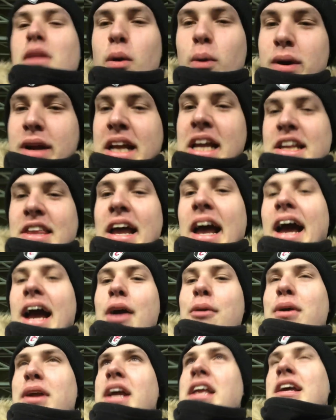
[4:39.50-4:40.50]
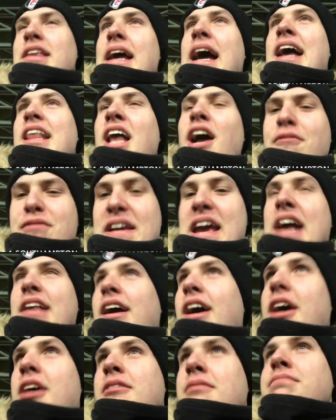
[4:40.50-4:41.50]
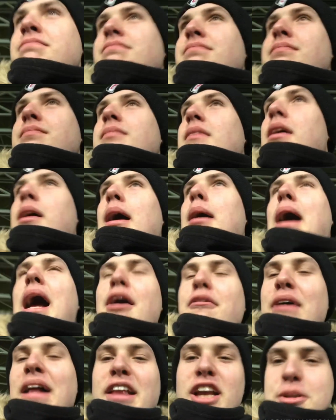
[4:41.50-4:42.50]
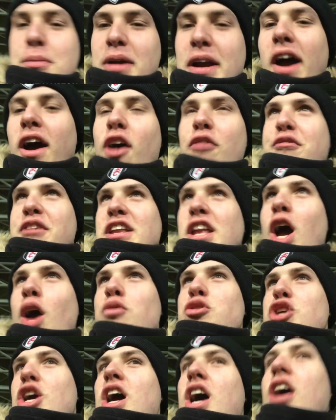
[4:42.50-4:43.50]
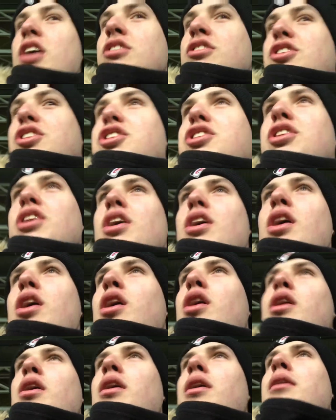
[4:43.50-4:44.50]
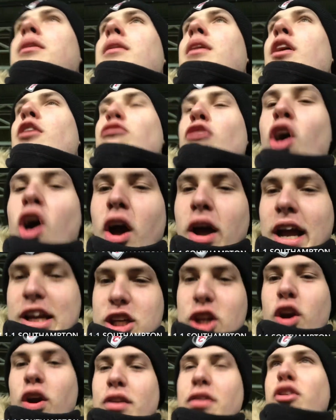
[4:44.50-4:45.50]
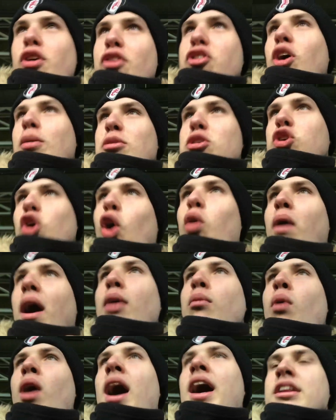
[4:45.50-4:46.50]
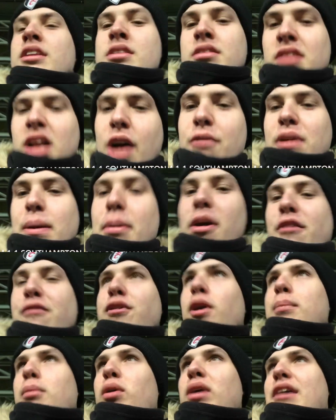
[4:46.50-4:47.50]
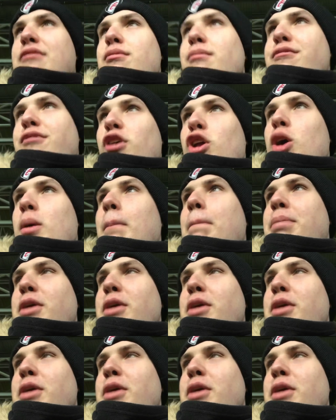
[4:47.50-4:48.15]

We needed that. Lovely header. Now Alex McCarthy, no chance. Right, that's a good spot to score. 1-1. Lovely bit of football there from Fulham.